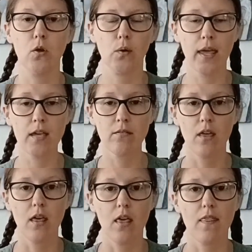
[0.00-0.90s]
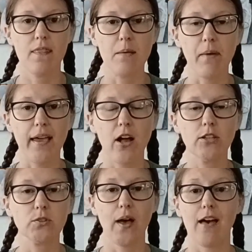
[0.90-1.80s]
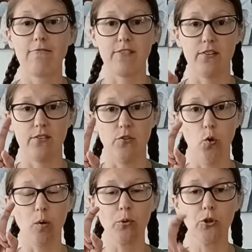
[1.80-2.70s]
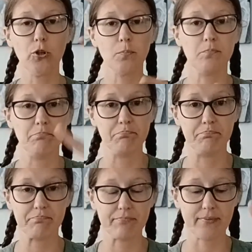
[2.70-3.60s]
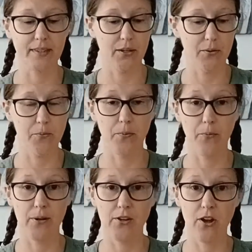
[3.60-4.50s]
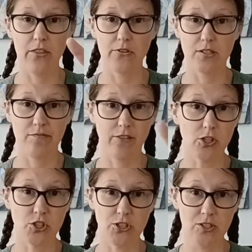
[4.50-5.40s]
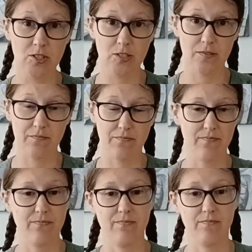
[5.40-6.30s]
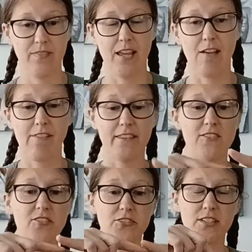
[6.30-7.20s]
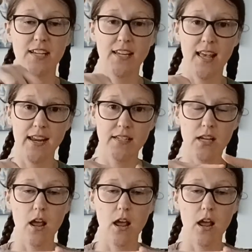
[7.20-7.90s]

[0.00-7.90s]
Okay? They might also have normal, what do you call those? Flushers? They have like the little stick kind.